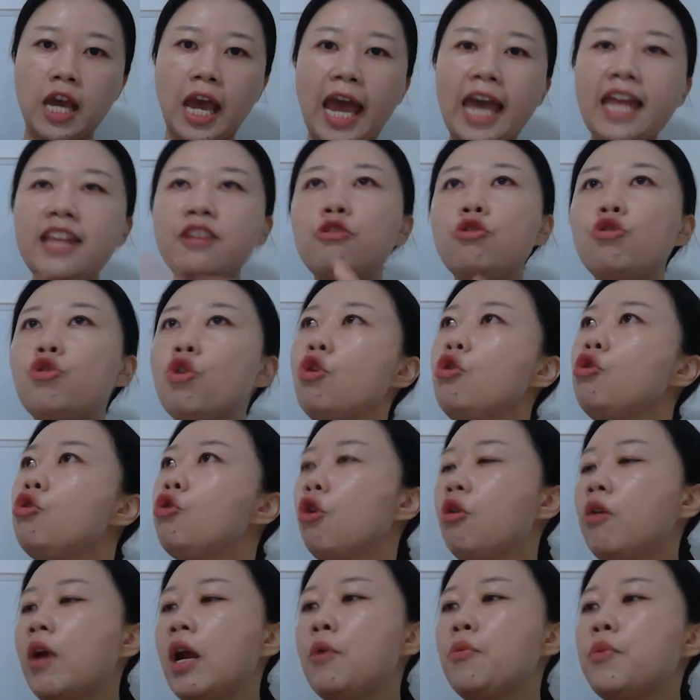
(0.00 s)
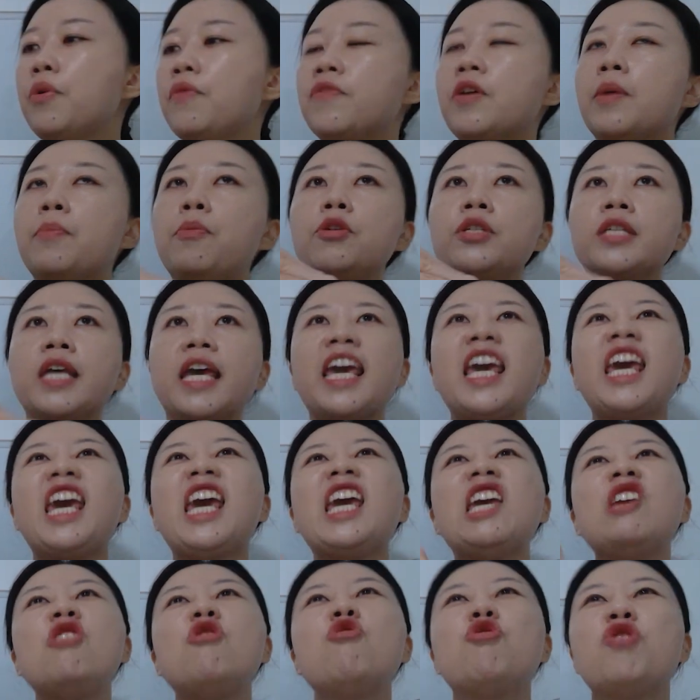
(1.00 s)
And you don't go around with the book say, hey,
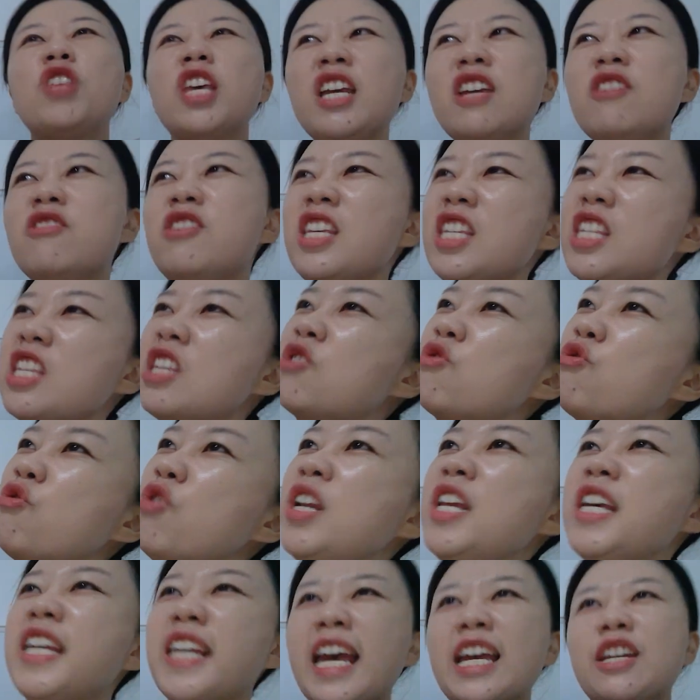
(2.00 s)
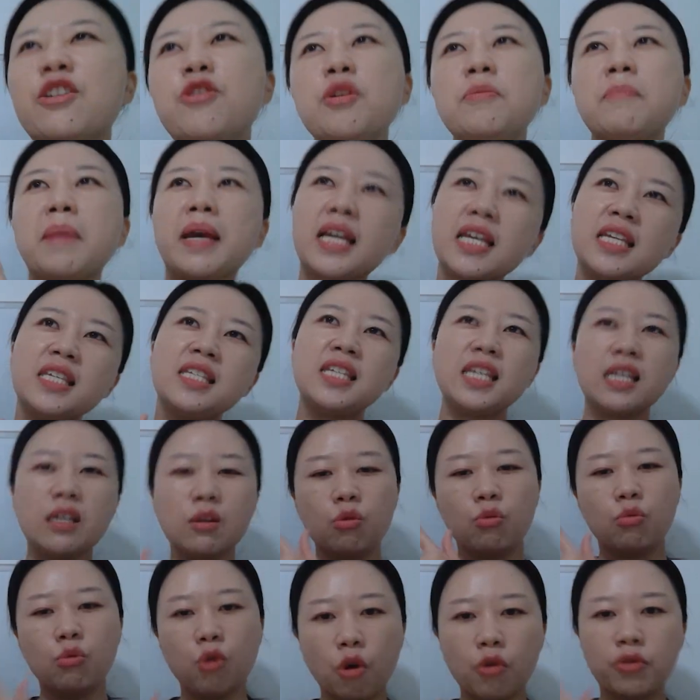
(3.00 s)
hey, you think this is really Catherine Mackenzie
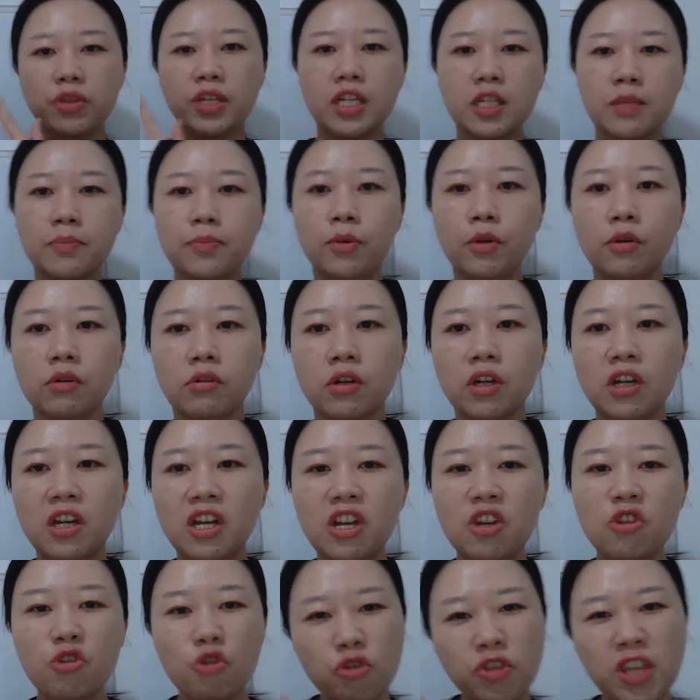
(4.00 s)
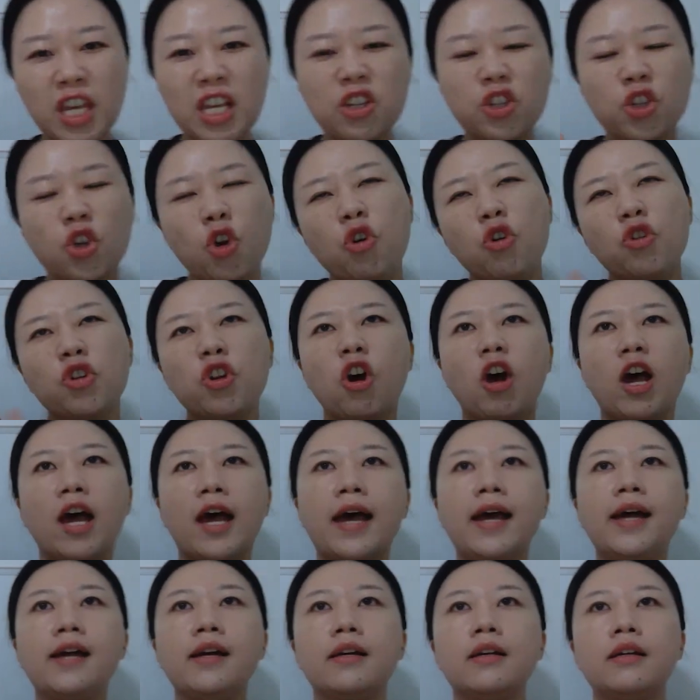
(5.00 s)
who wrote this book? You think so or not,
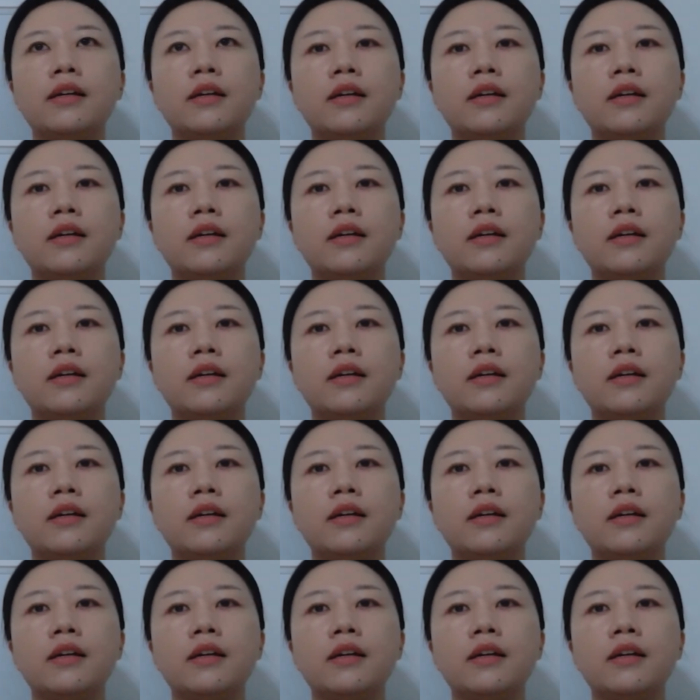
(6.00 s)
huh?